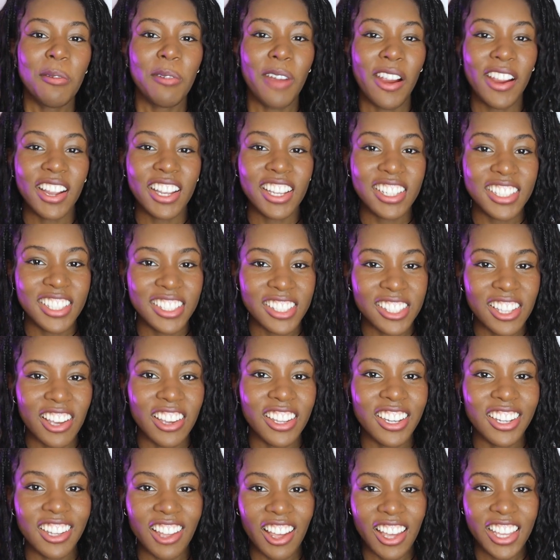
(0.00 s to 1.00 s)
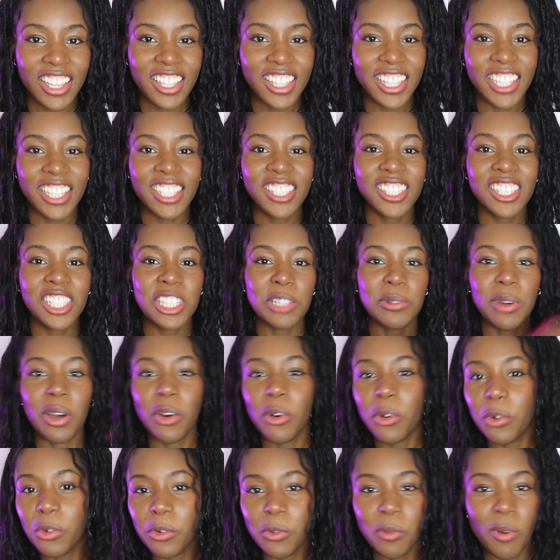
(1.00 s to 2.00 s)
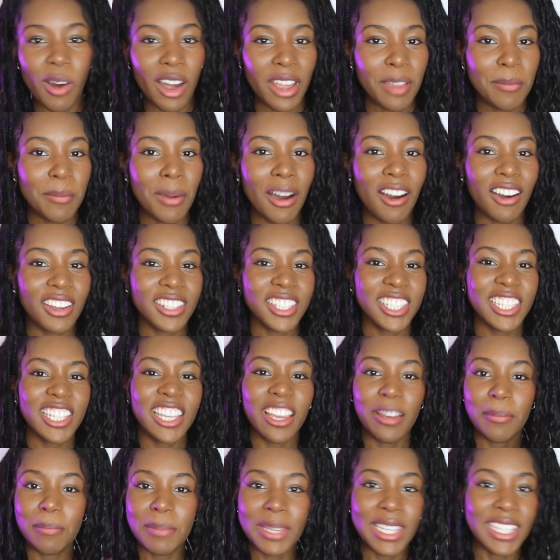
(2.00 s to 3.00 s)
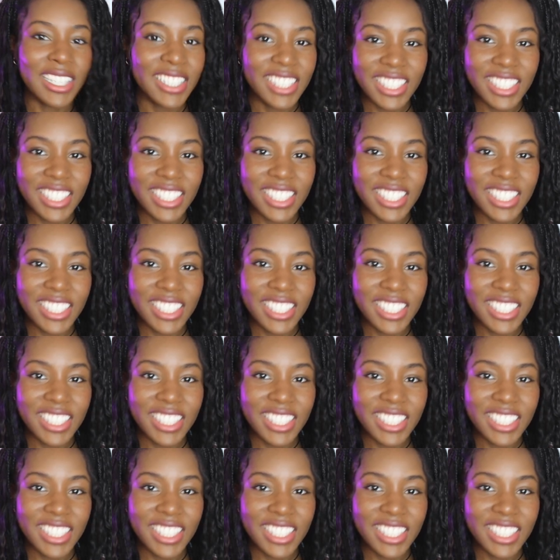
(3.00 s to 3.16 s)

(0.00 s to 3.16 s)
wearing a design like this to an all-white party at P.